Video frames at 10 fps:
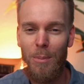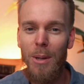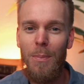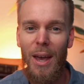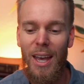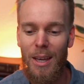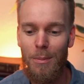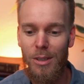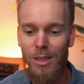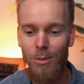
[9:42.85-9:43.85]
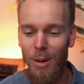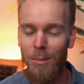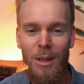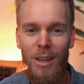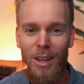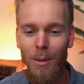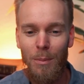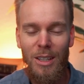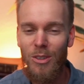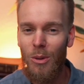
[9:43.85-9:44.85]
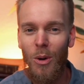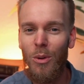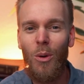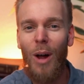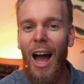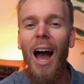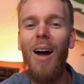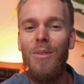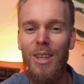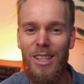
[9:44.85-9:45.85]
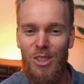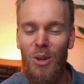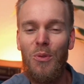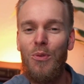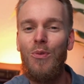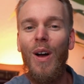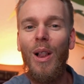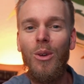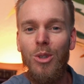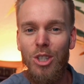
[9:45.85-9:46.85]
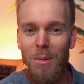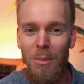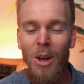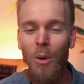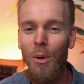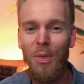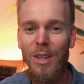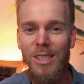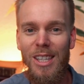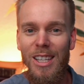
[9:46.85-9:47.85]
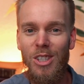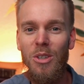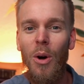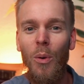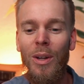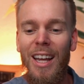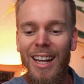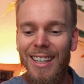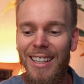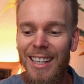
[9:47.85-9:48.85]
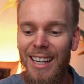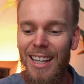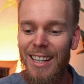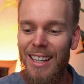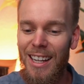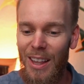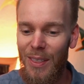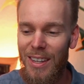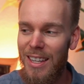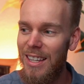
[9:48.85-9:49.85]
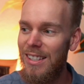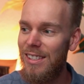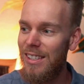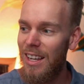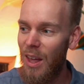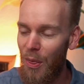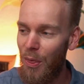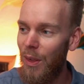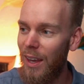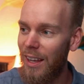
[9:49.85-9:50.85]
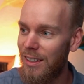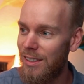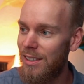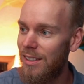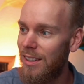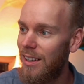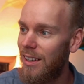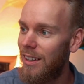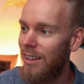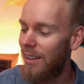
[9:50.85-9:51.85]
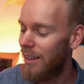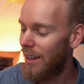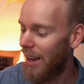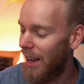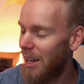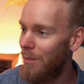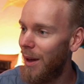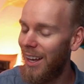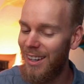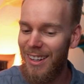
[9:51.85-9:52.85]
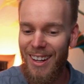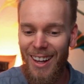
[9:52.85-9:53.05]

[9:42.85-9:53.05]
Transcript: Be babes, right? Don't have this. Don't fellowship with these things. You don't need these things. Amen.